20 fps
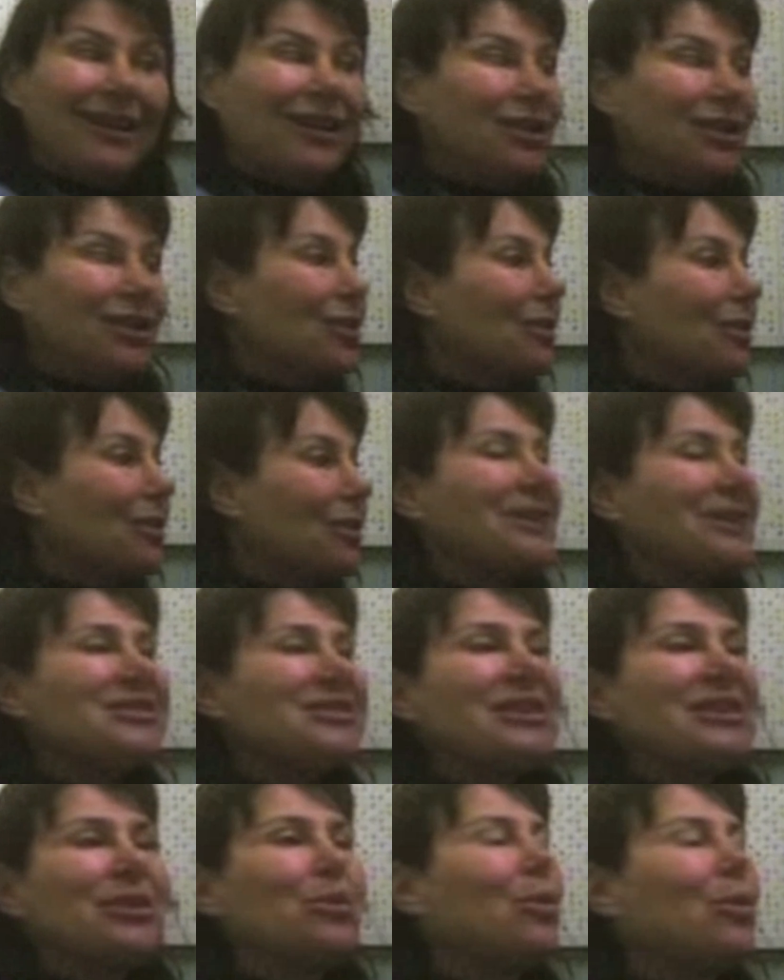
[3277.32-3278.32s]
Like I
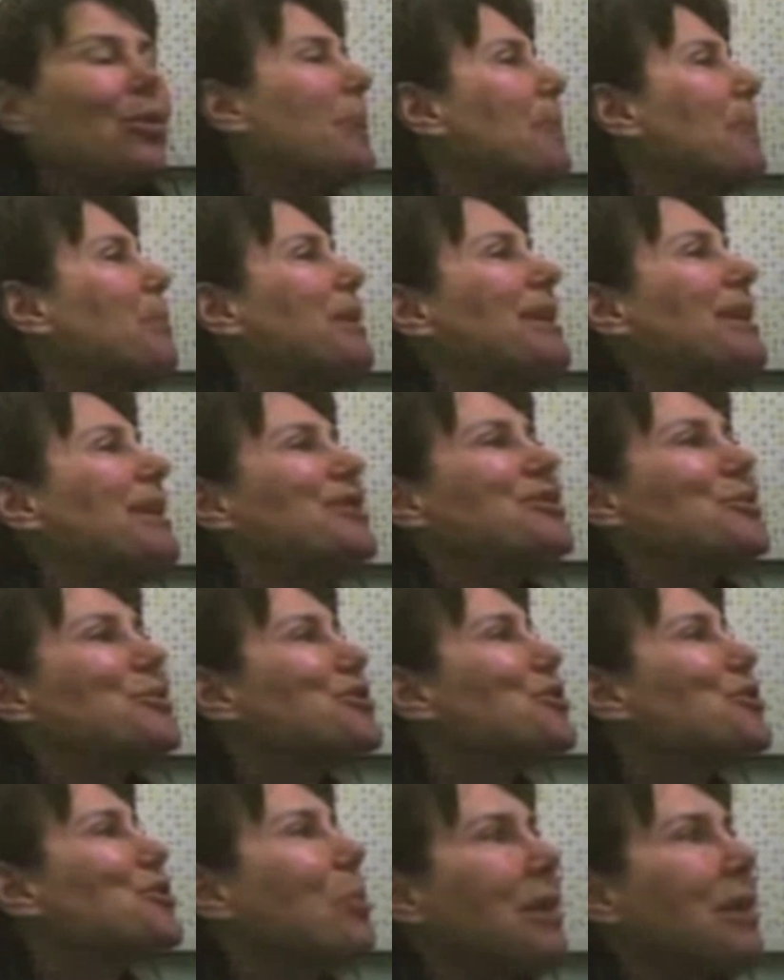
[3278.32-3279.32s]
said, because there were
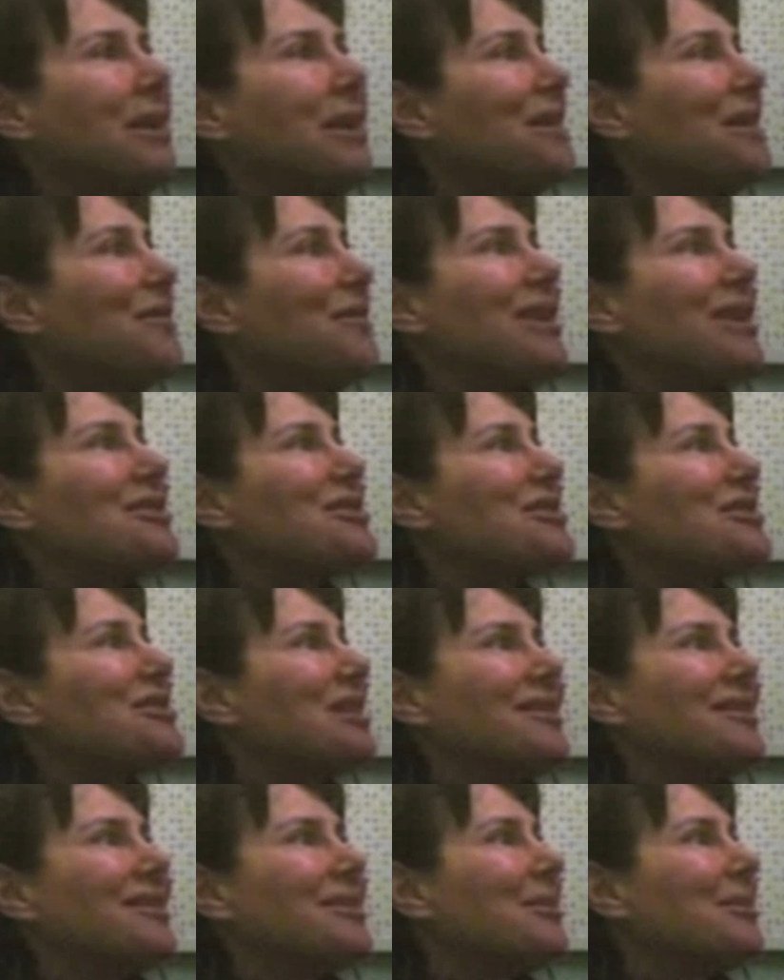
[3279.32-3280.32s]
so many of us
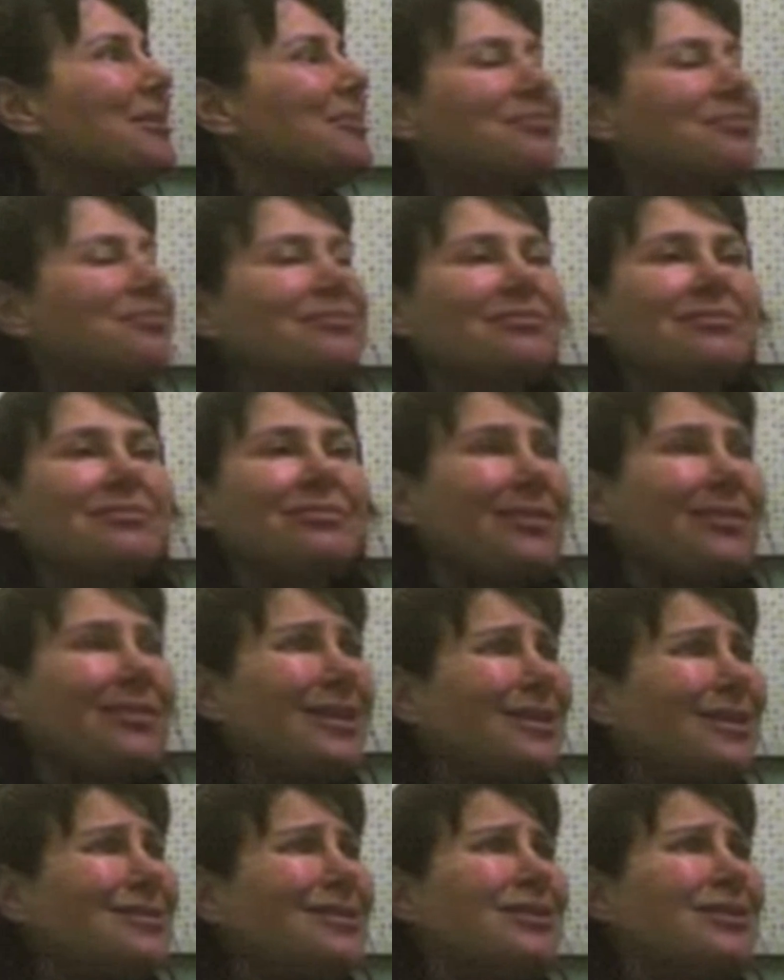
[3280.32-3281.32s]
that,
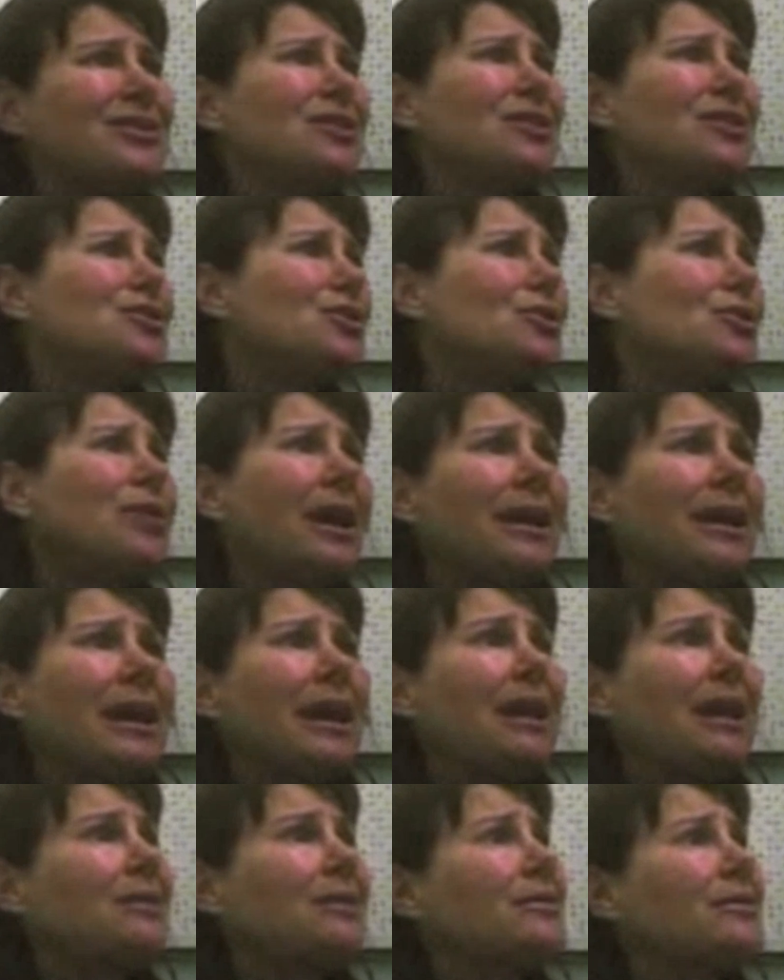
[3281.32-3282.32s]
the 2
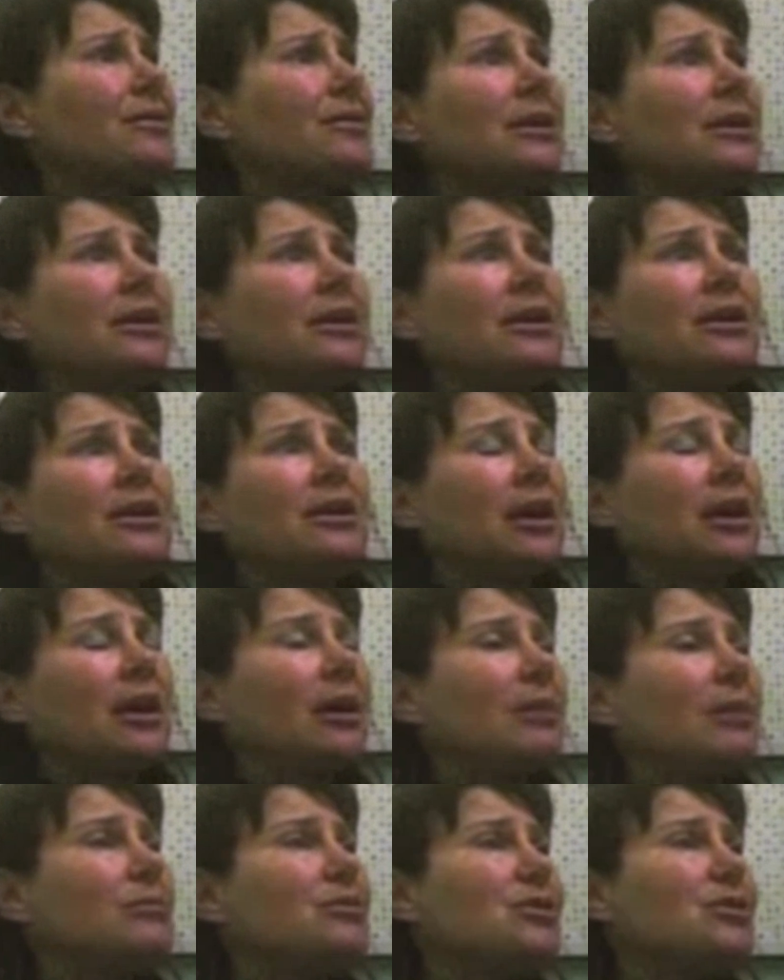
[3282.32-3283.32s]
Dianes,
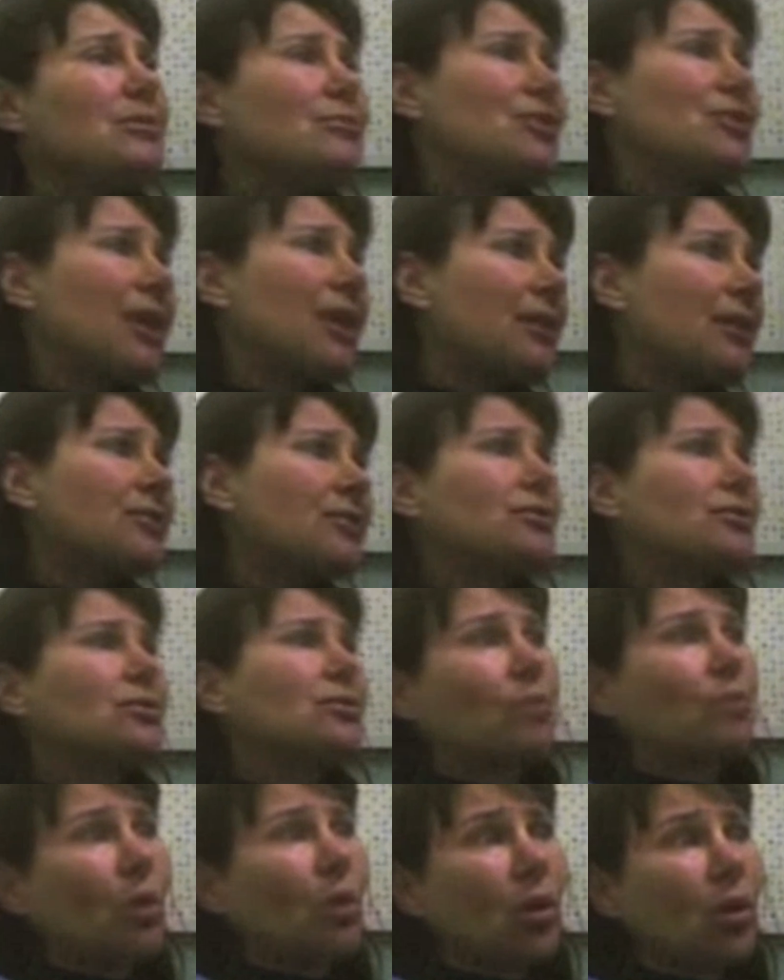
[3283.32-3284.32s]
Jim Jaskell,
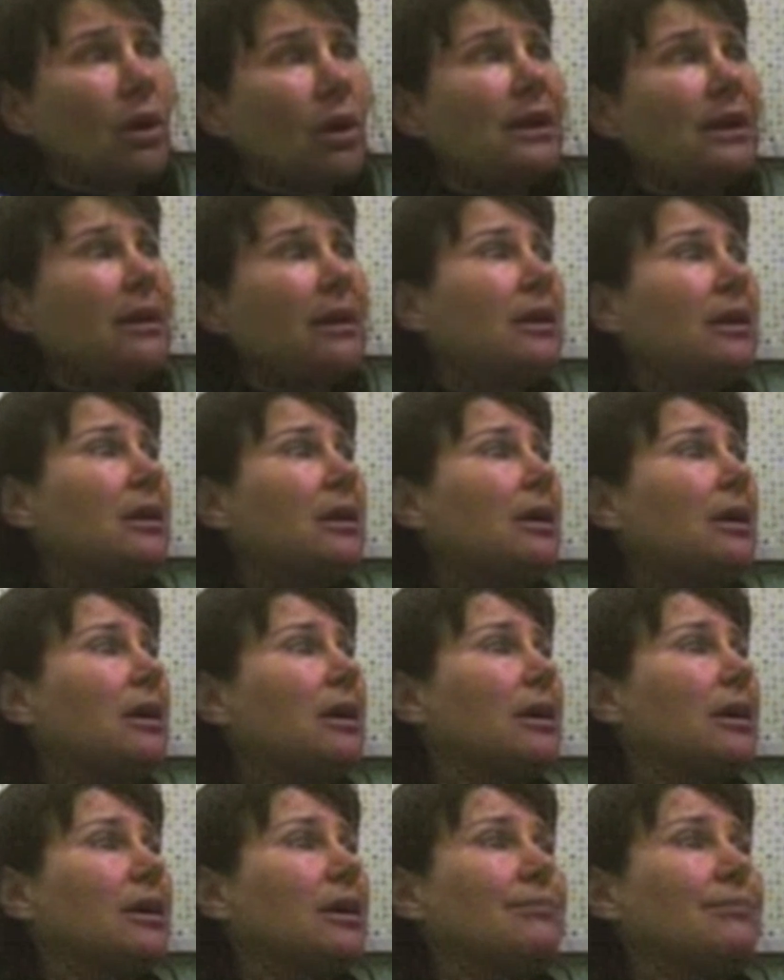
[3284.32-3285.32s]
Roy,
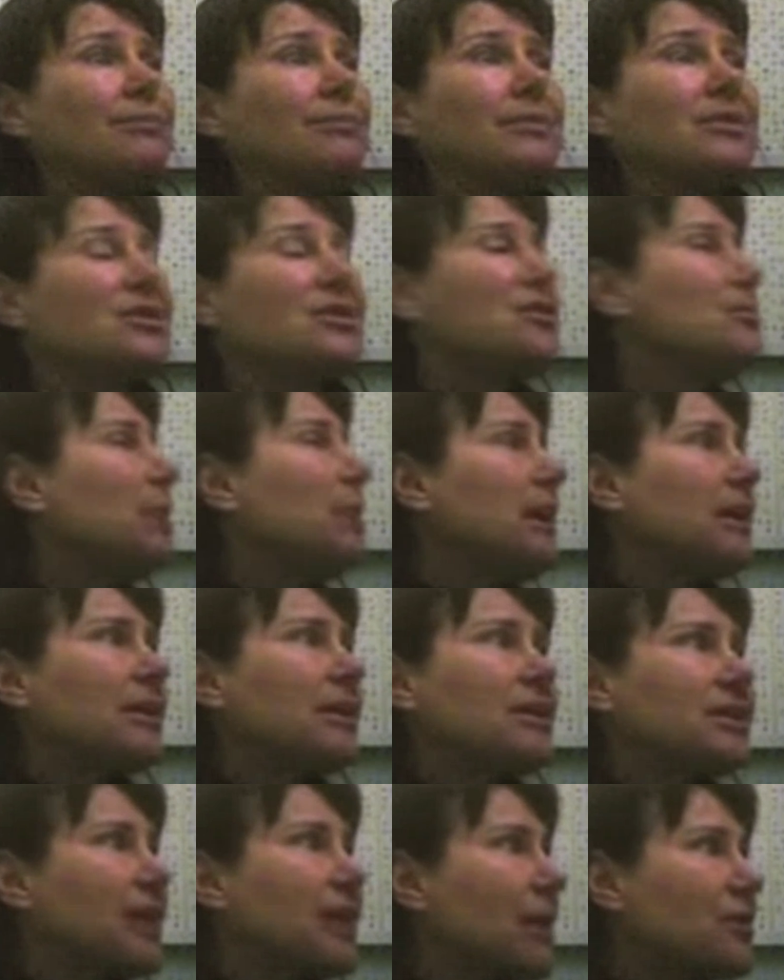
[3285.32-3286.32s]
Smita,
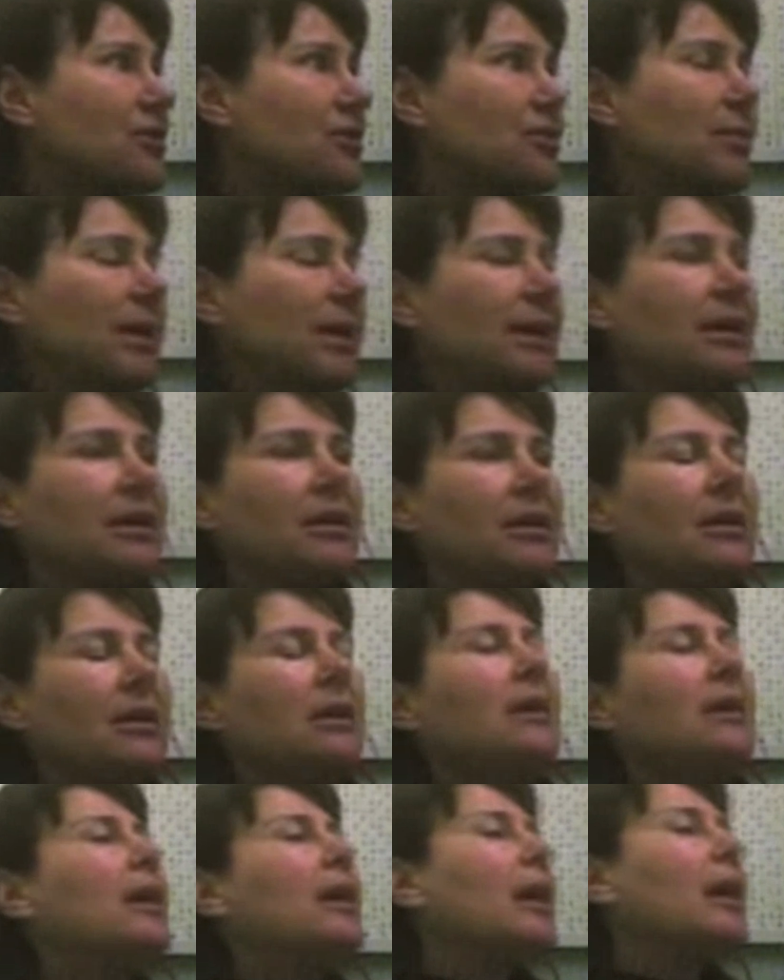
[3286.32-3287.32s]
this gal Smita,
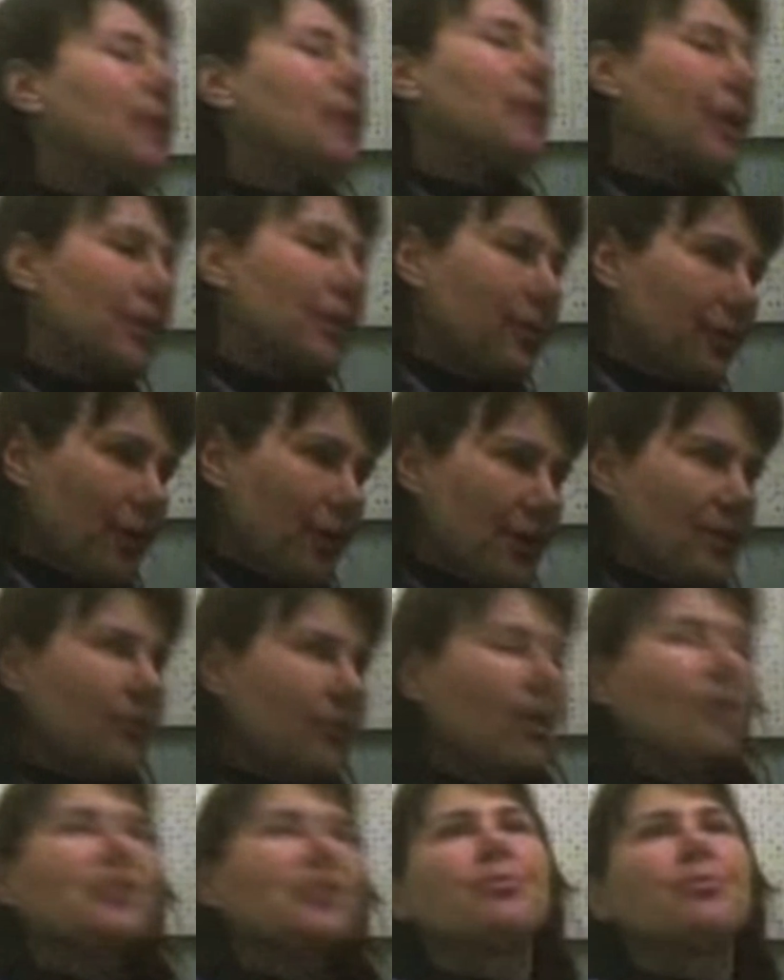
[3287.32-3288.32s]
another friend of
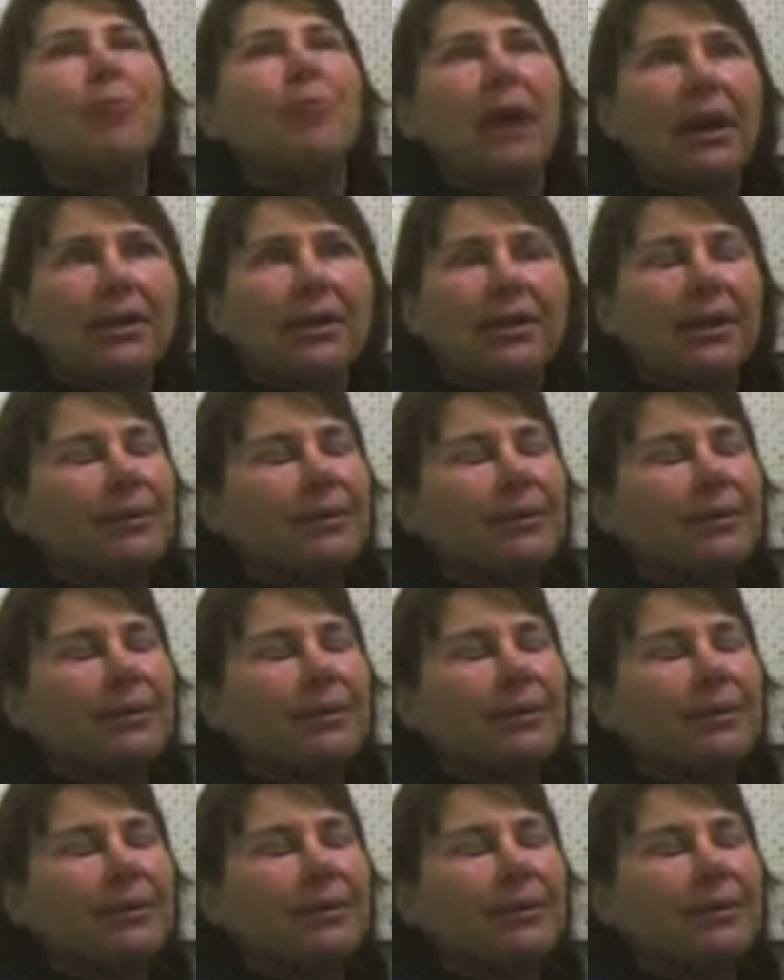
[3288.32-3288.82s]
ours, Beth,